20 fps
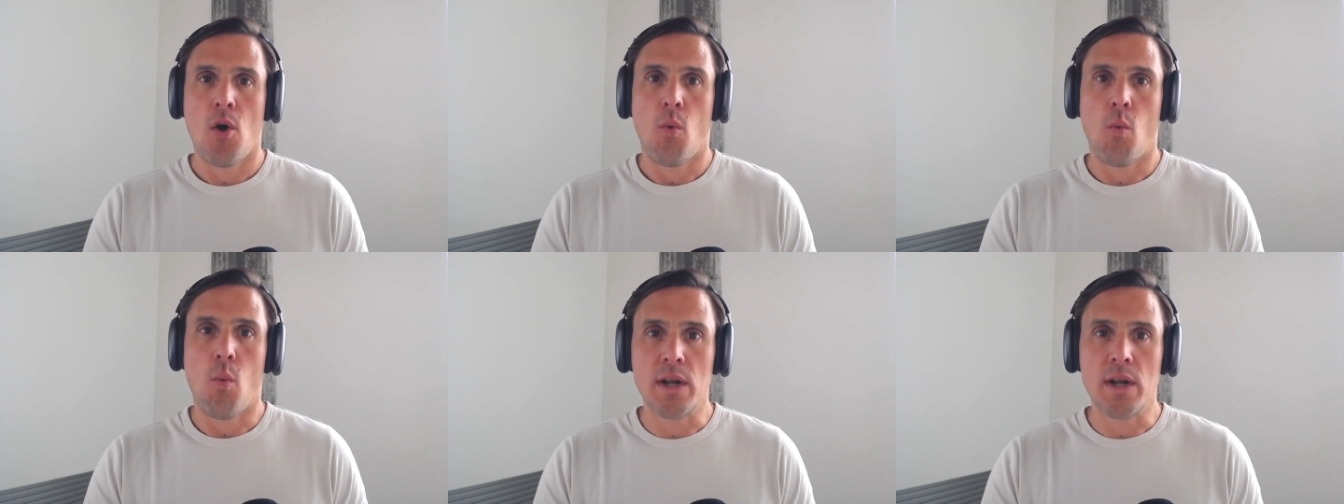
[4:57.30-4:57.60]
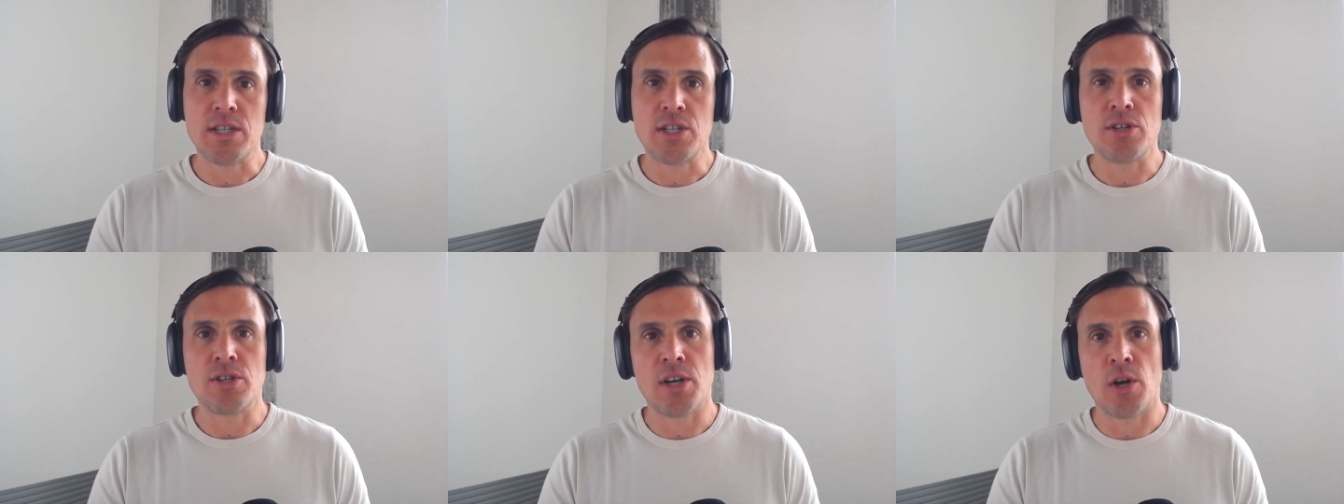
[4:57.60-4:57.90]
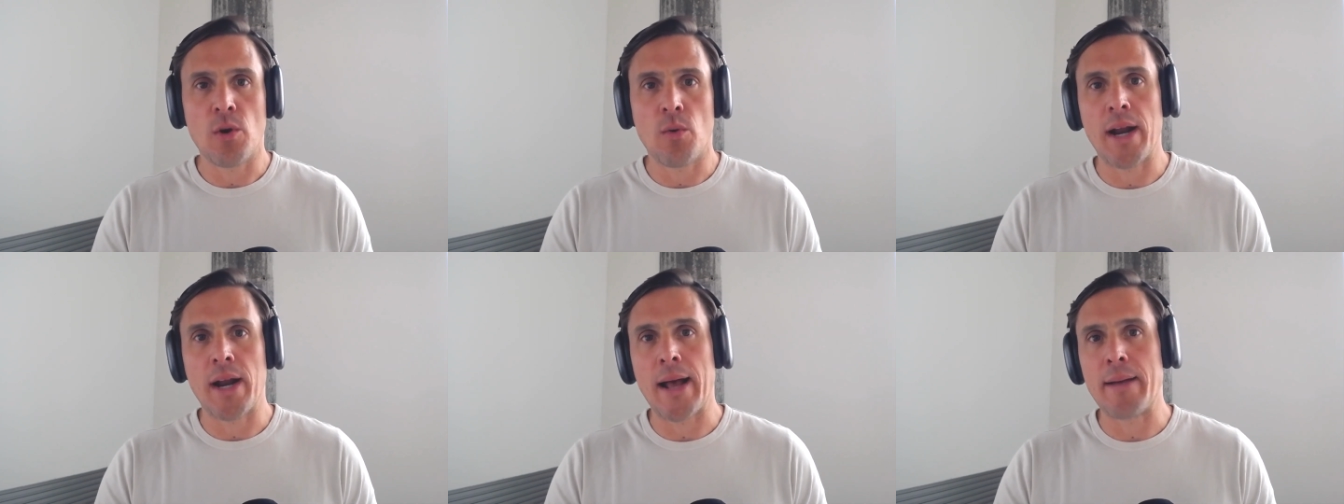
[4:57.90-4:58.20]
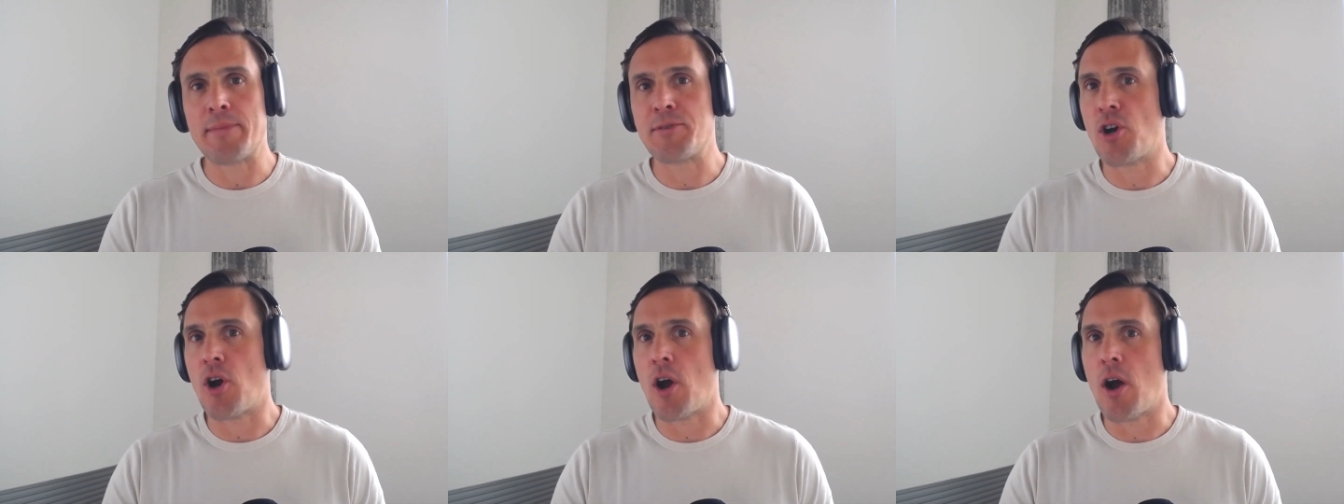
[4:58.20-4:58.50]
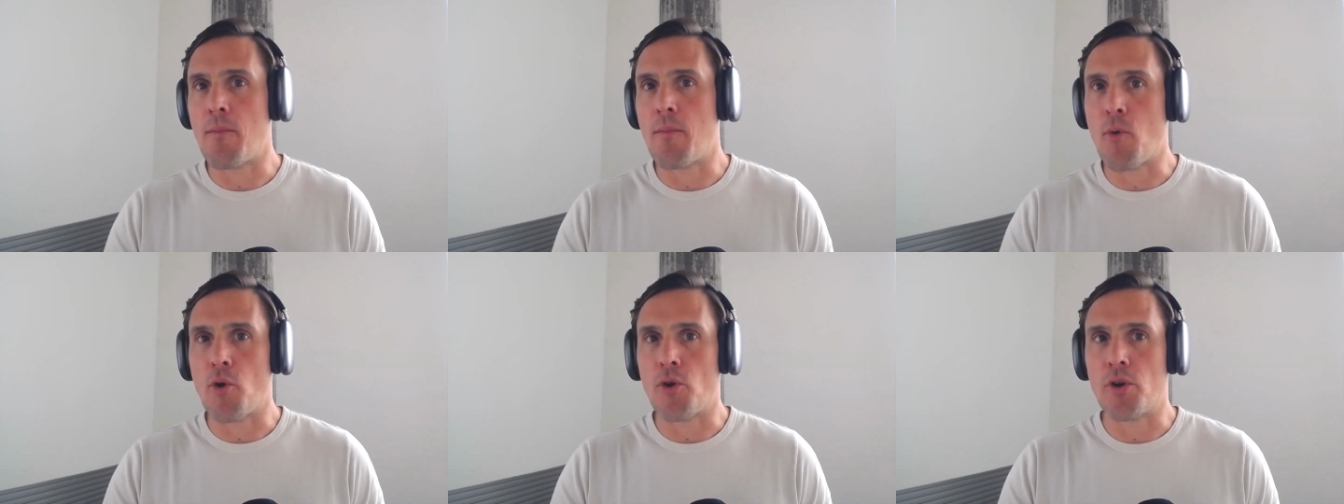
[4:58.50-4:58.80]
Once your tier one apps are
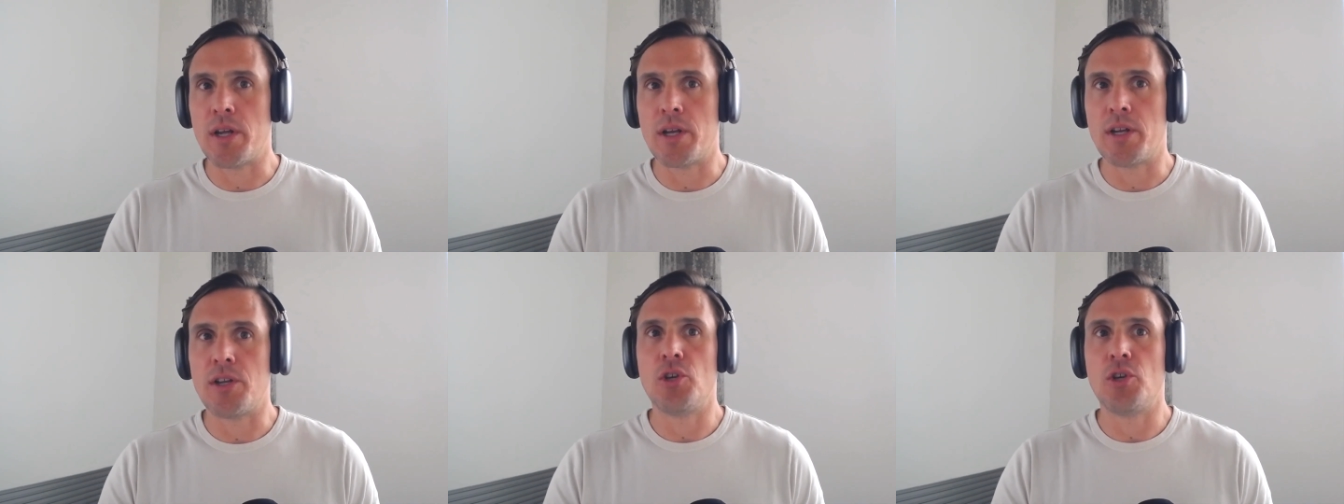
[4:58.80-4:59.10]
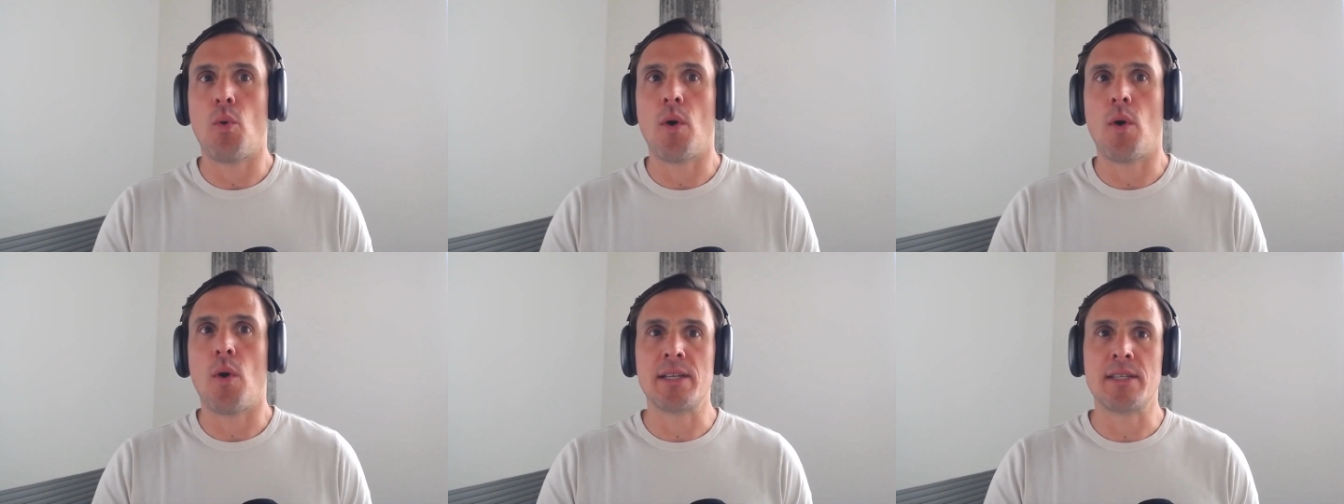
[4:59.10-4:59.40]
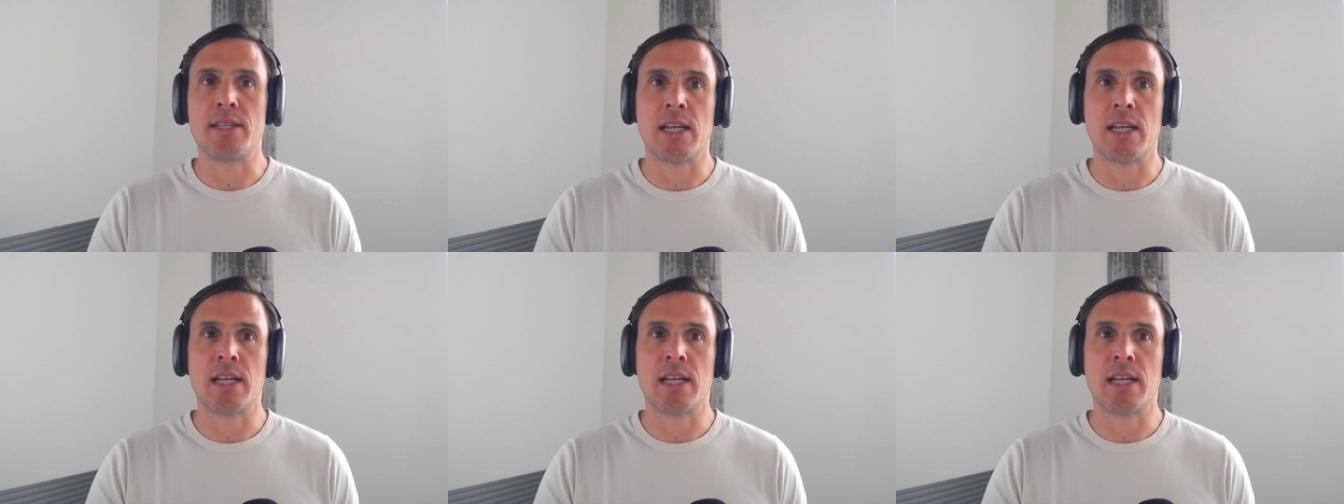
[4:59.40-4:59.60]
onboarded, you'll want to set